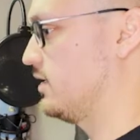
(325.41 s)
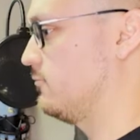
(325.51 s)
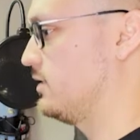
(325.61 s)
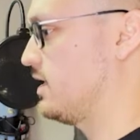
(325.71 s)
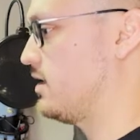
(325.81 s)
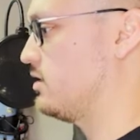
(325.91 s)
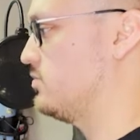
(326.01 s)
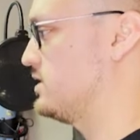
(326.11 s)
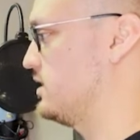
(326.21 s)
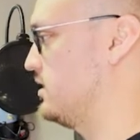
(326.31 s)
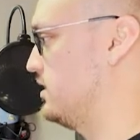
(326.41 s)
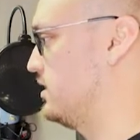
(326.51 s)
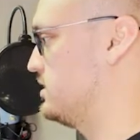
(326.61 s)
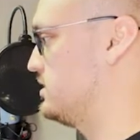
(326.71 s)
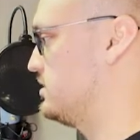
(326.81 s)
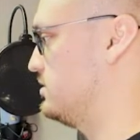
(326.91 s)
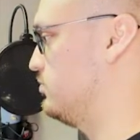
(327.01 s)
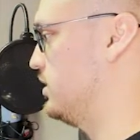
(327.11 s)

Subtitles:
And when that comes in, it's